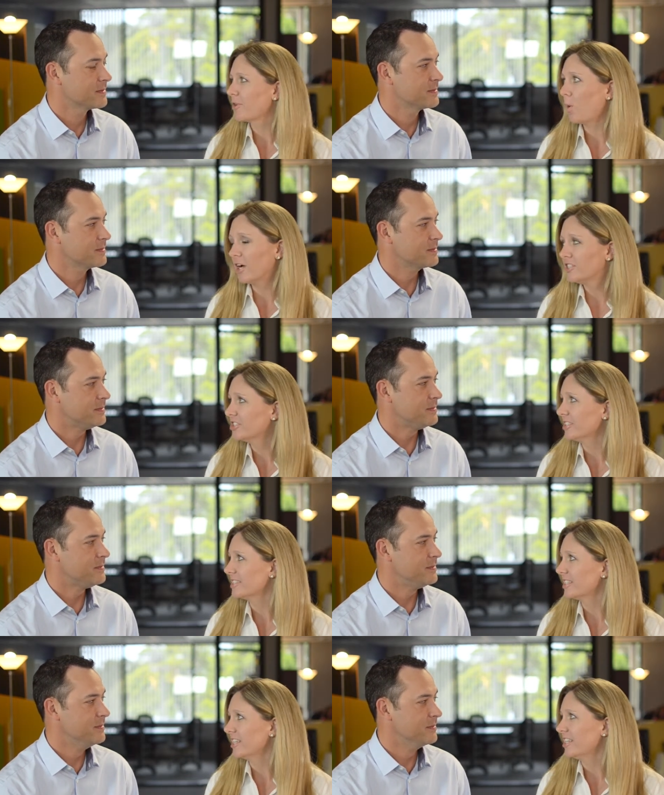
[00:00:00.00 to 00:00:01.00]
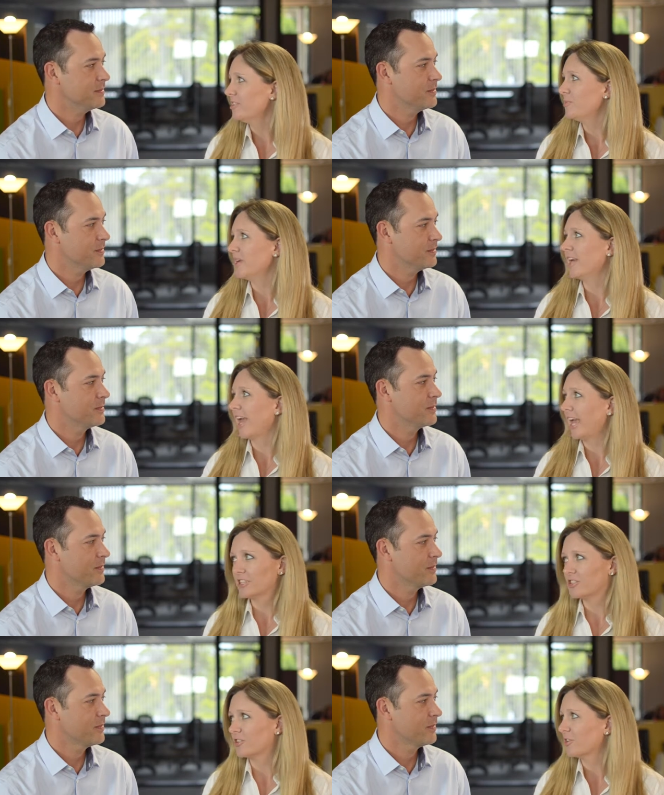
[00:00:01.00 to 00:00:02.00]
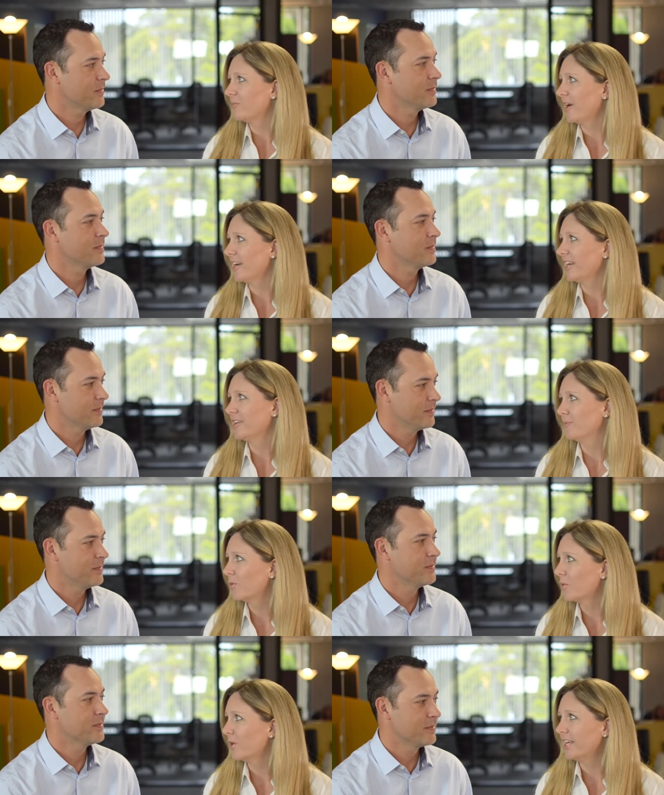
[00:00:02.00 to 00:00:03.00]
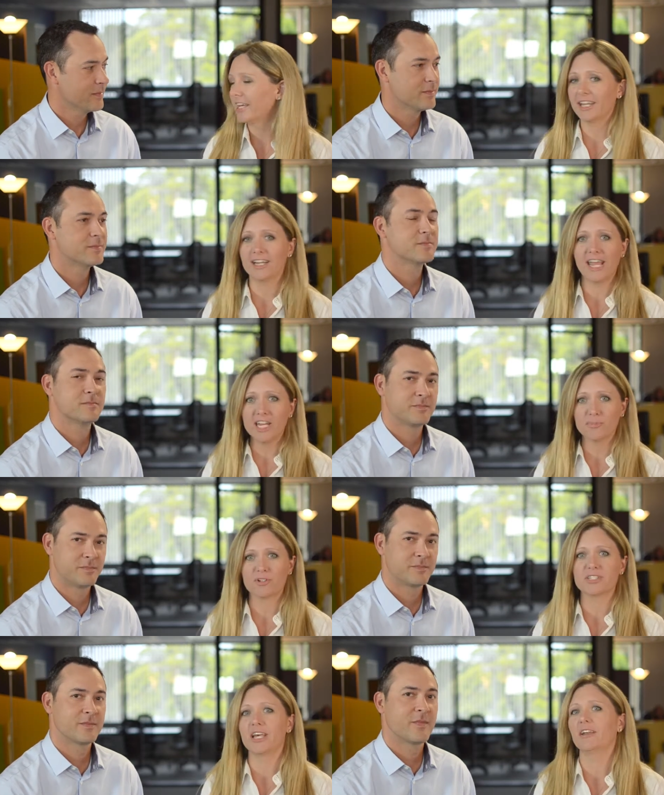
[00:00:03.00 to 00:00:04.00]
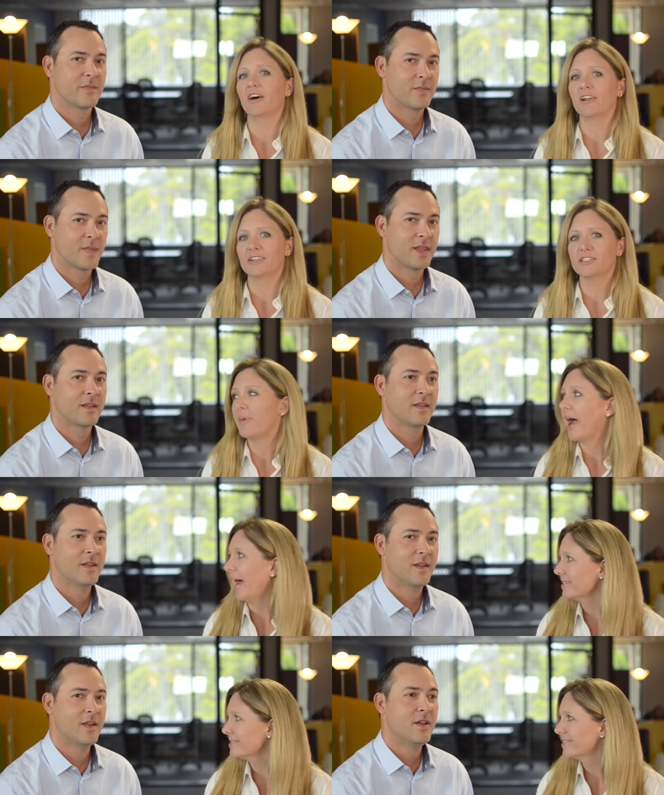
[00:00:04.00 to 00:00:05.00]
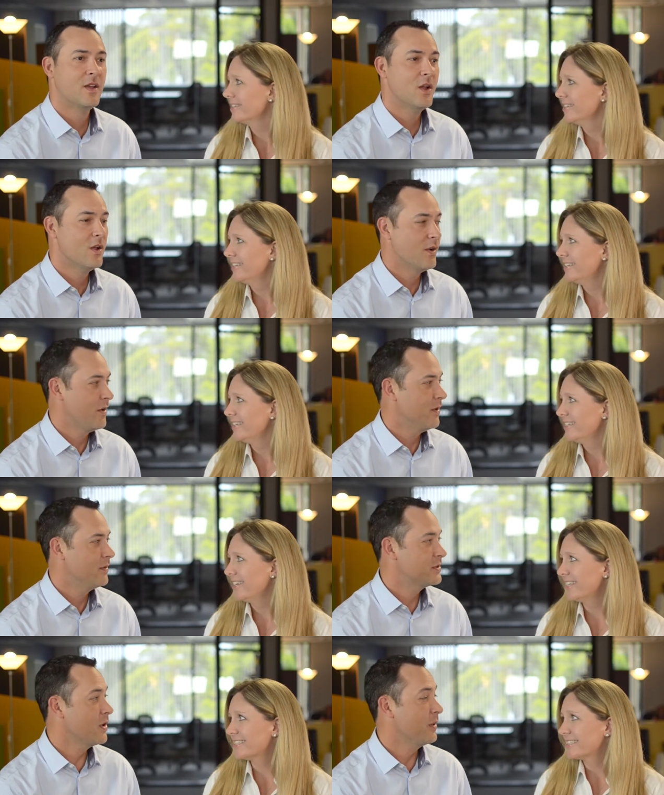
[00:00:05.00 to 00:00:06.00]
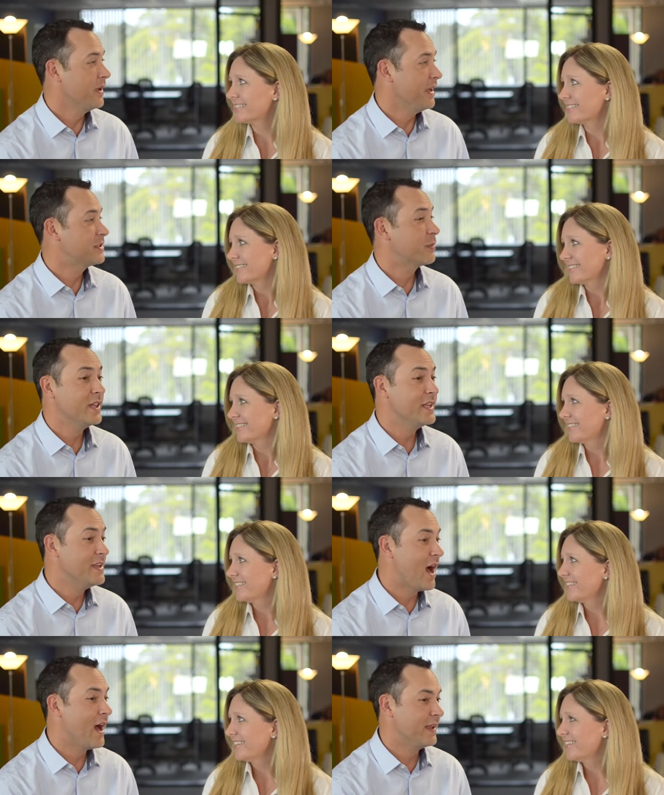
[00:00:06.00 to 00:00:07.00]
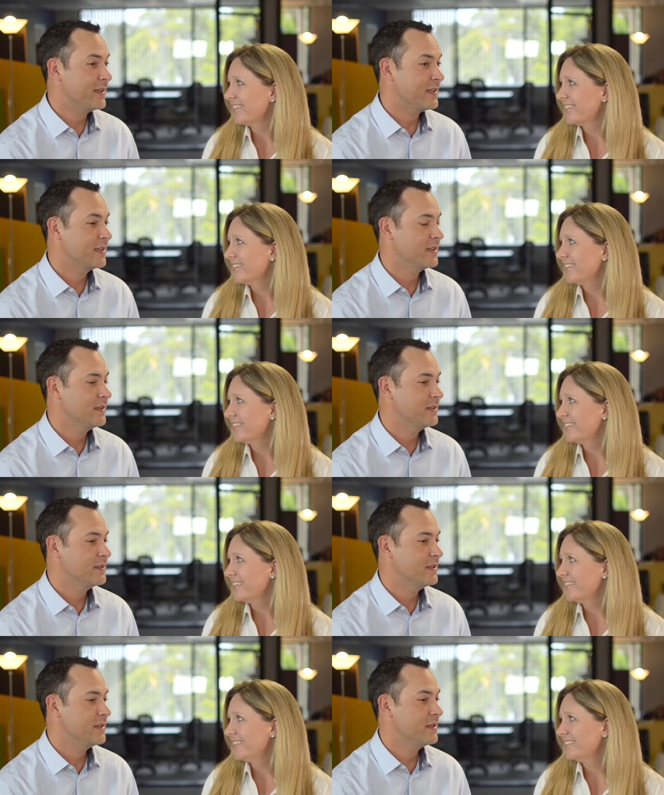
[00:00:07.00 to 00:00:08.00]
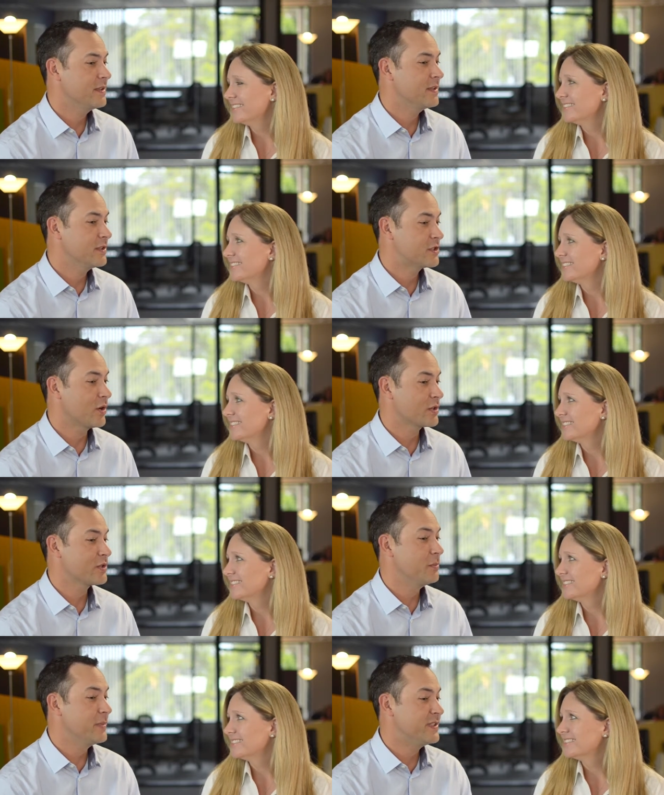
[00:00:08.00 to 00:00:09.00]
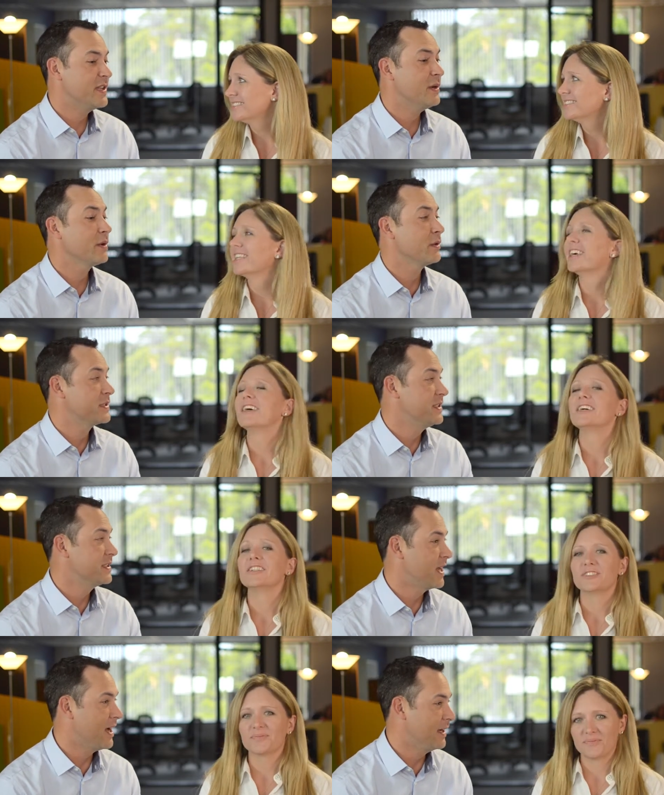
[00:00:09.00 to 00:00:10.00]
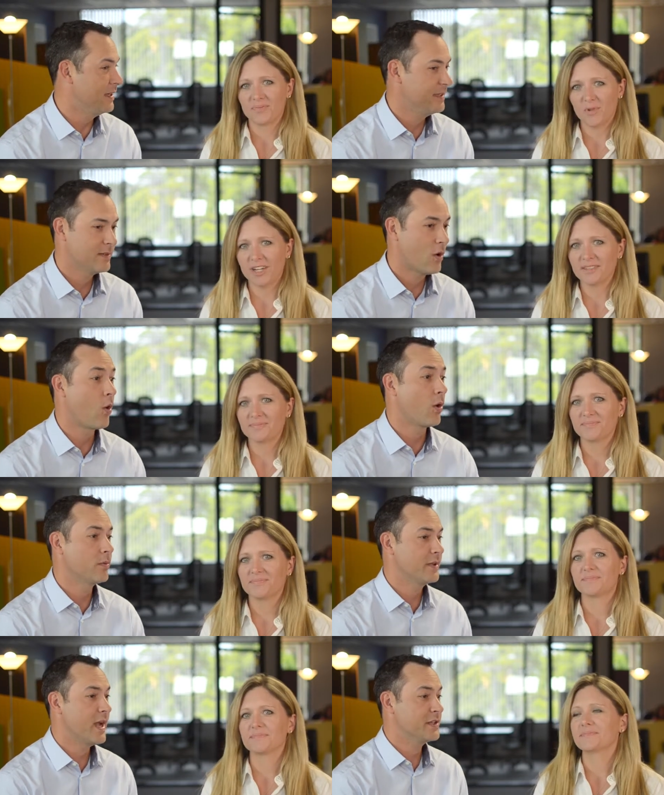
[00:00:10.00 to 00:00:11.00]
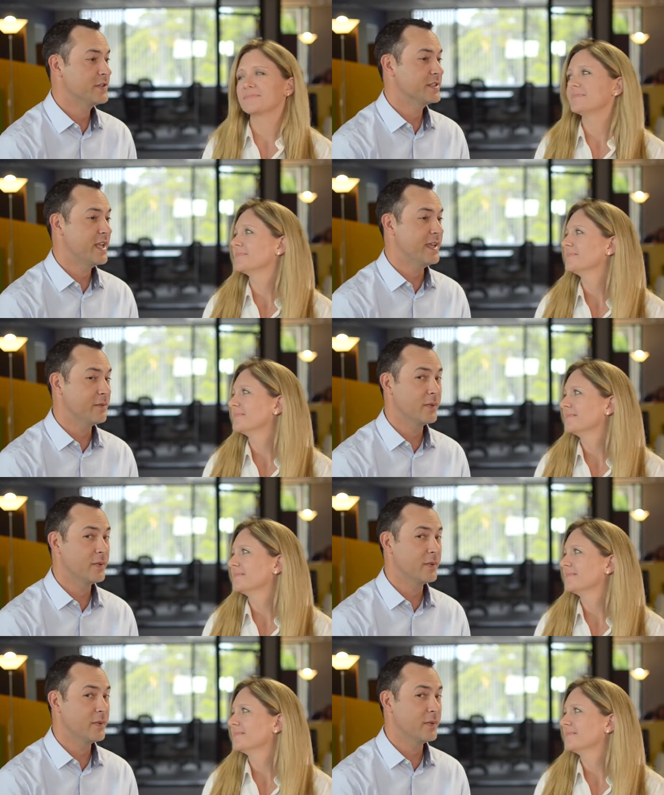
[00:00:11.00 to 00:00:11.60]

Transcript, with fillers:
Speaker 1: questions that need to be answered by an employee and get an 80% to pass.
Speaker 2: It's, so it's really not instructional materials design. Right. Or I should say it